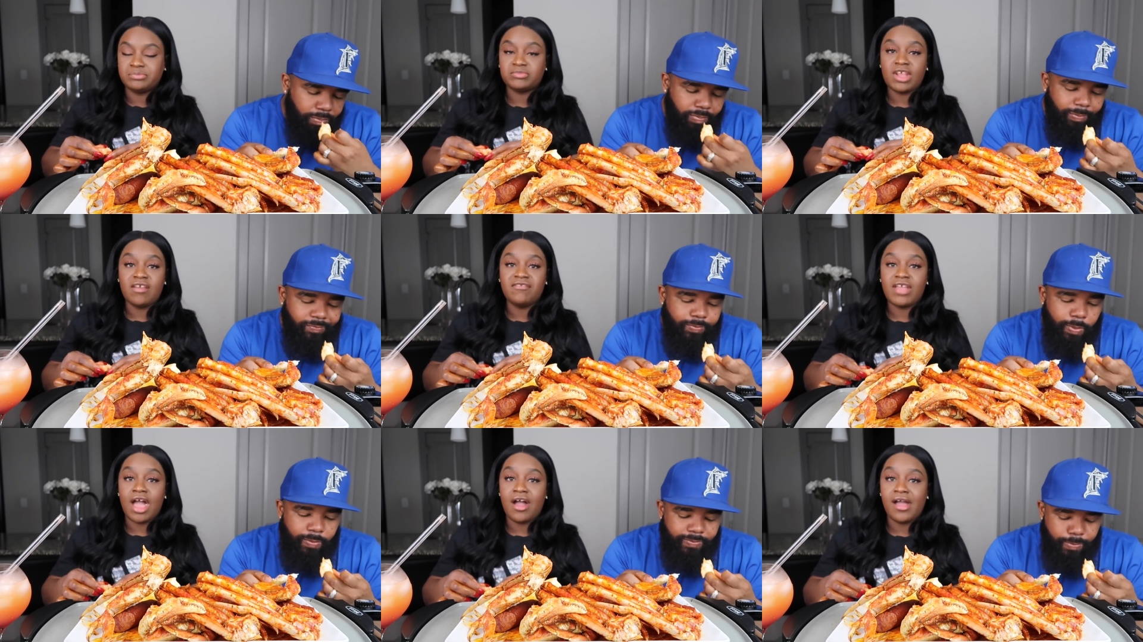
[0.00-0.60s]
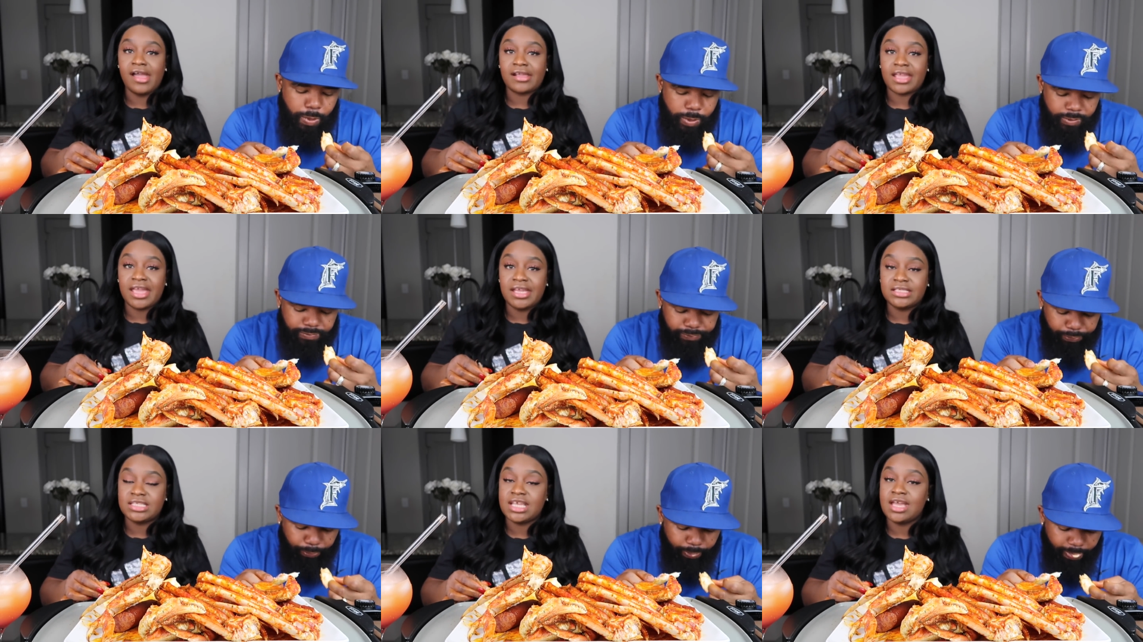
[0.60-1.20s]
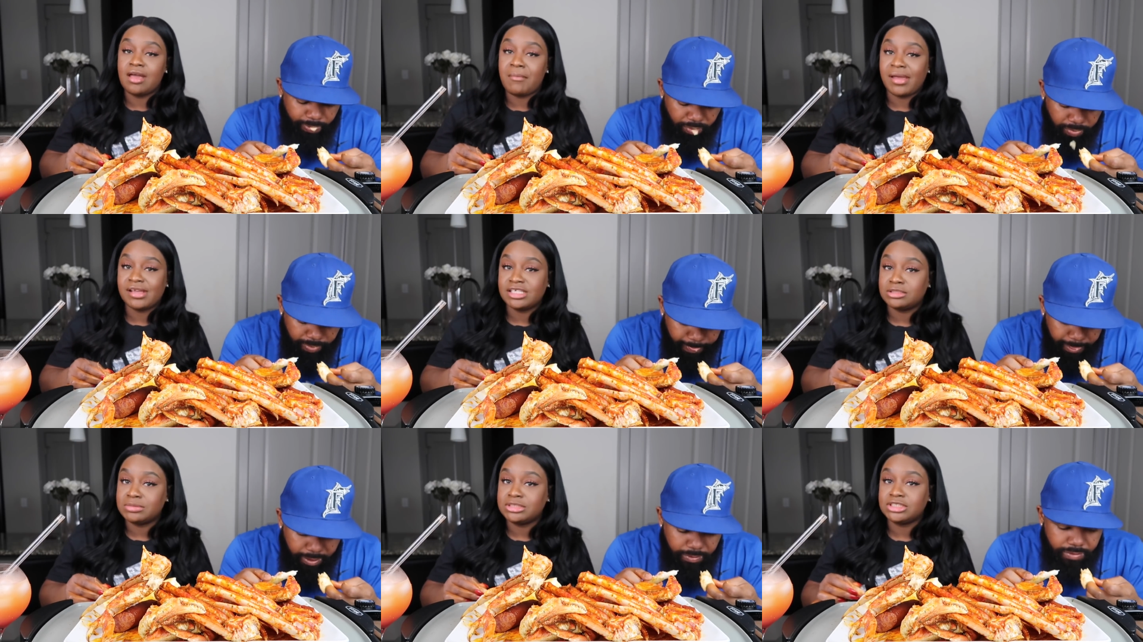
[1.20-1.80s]
Speaker 1: If y'all can't tell, my
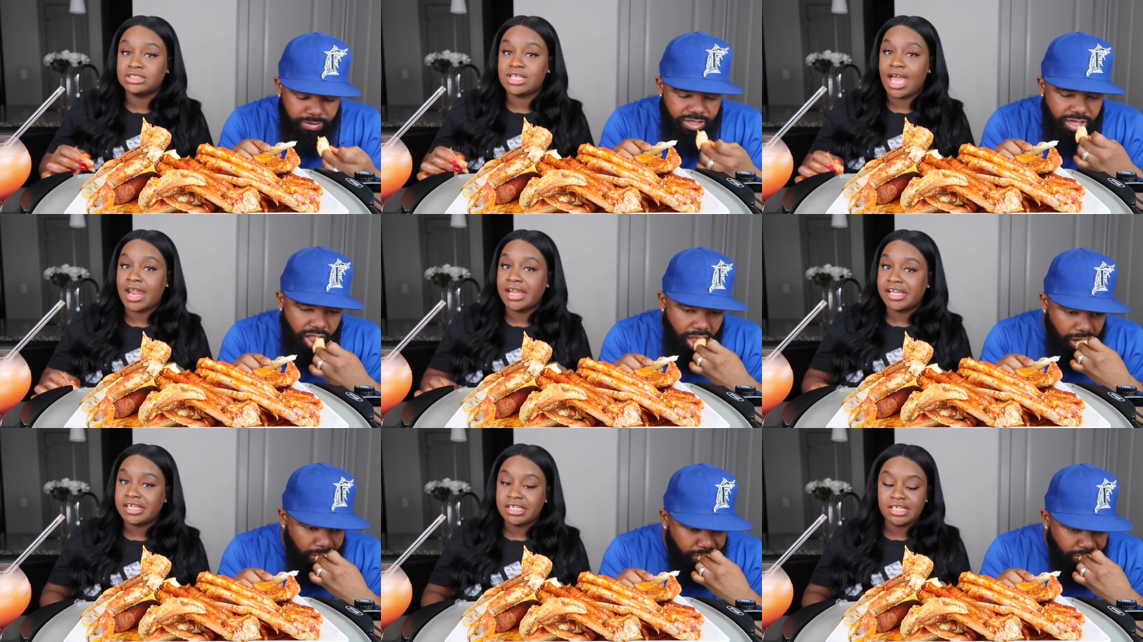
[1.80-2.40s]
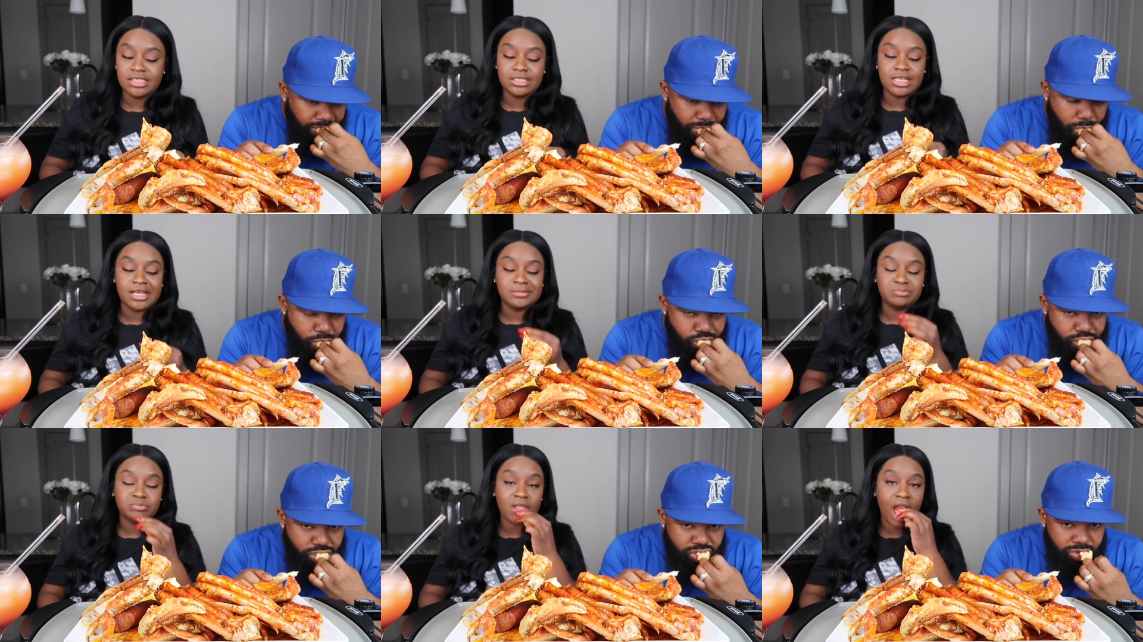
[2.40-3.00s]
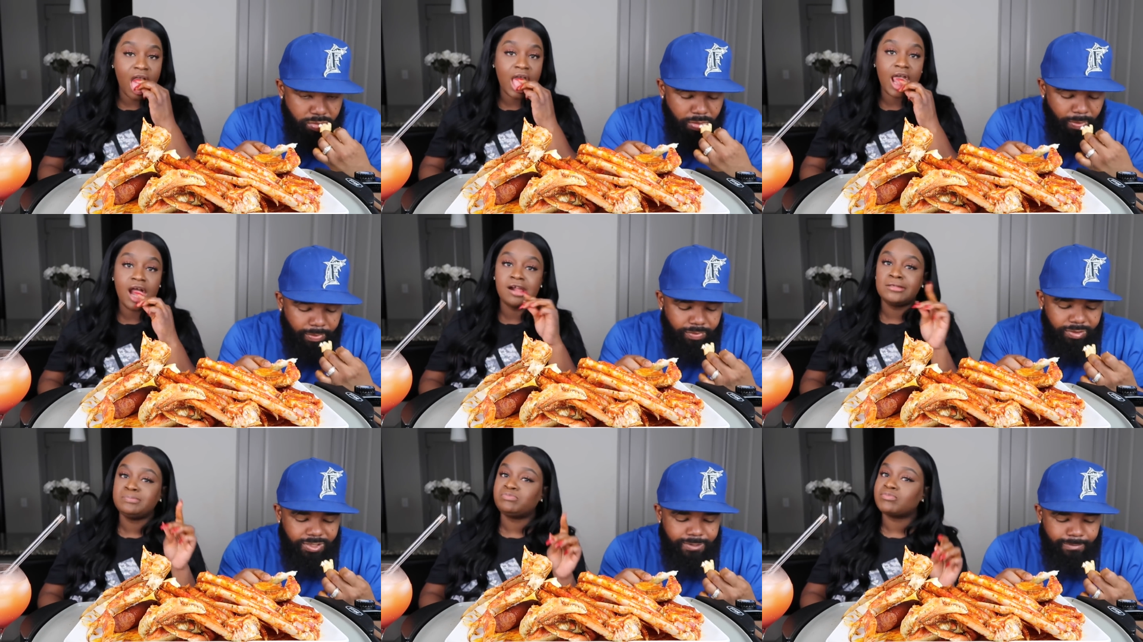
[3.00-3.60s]
husband just got a haircut today.
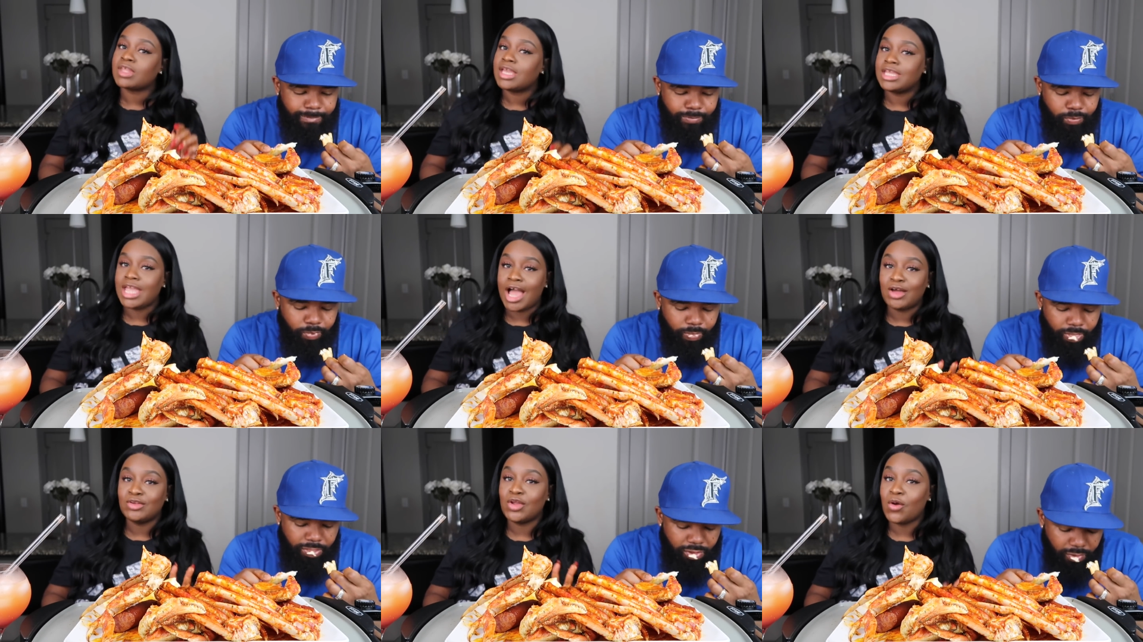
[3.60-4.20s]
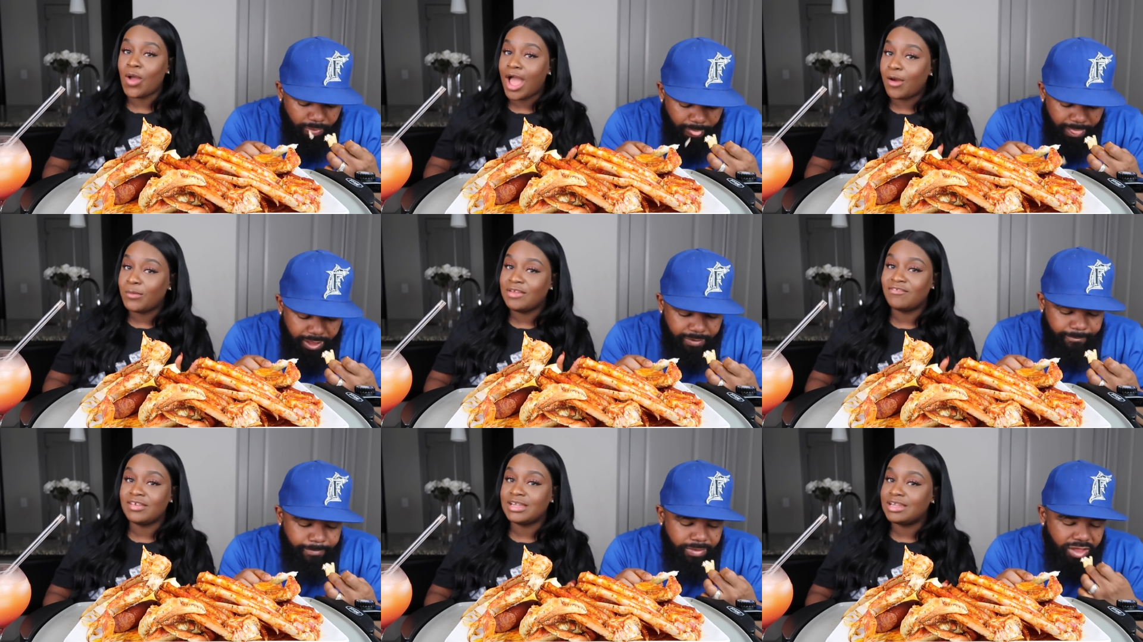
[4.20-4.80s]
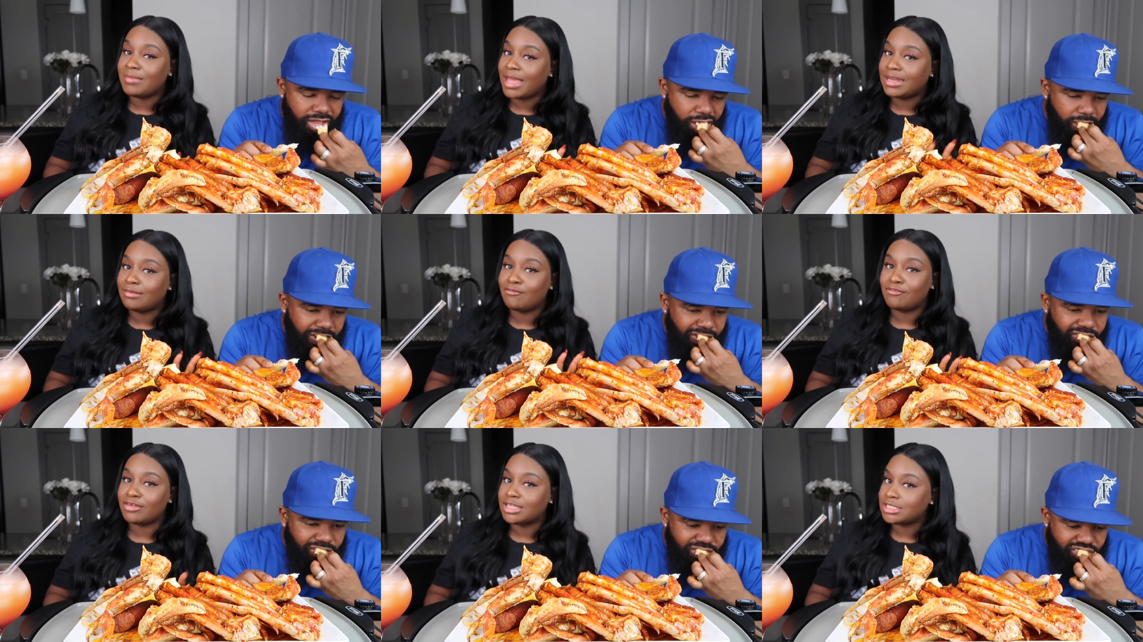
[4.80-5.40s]
Y'all know how we feel about them
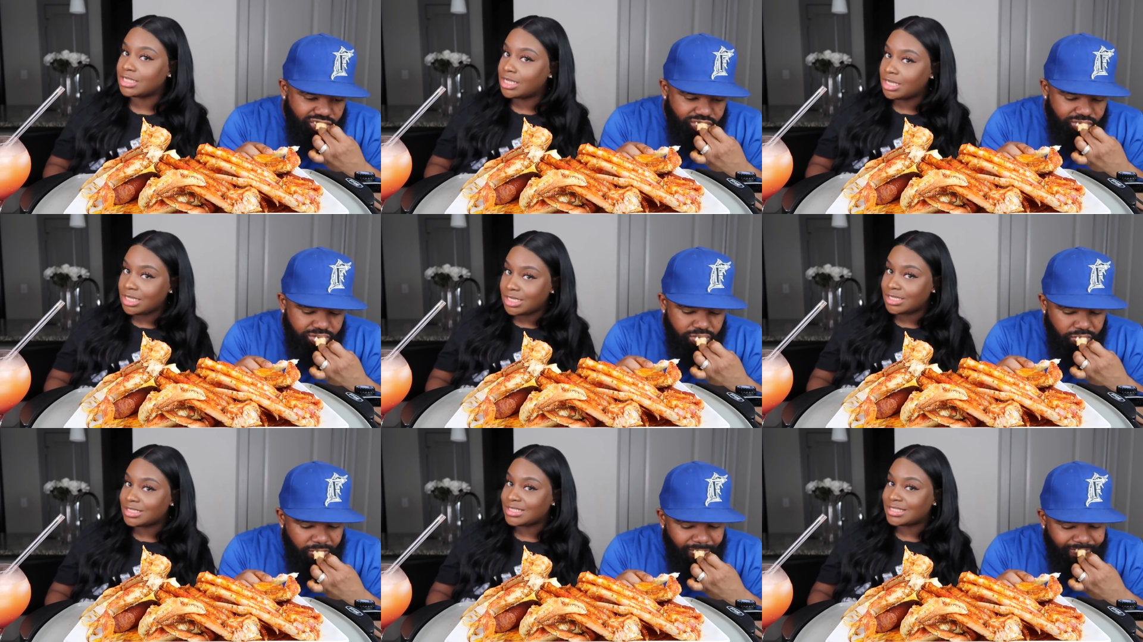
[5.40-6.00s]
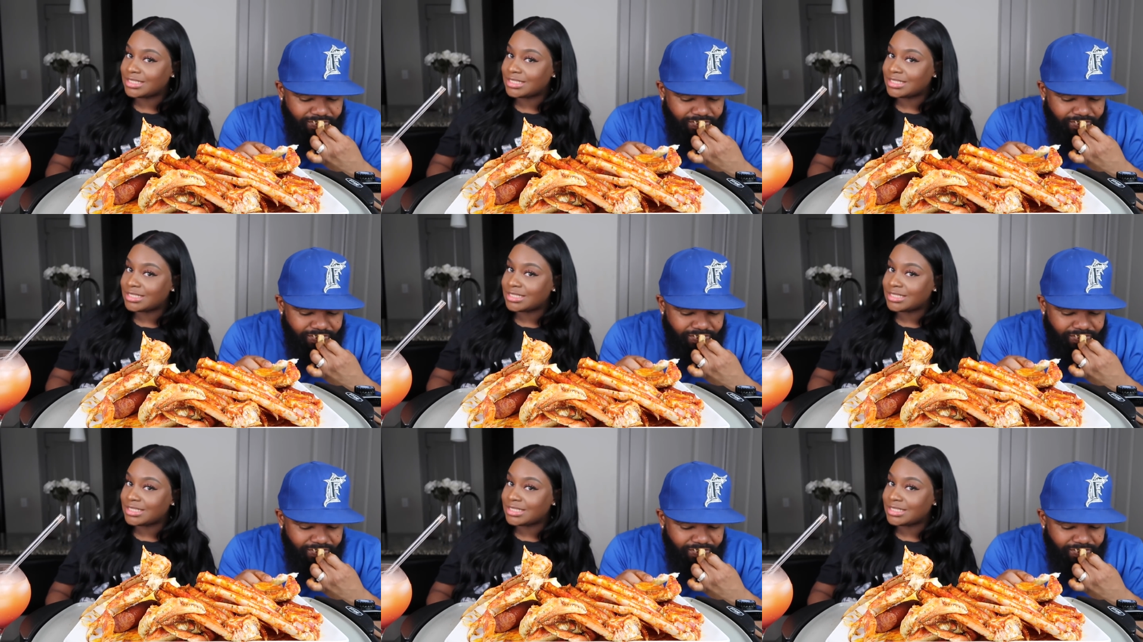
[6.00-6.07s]
fresh cuts.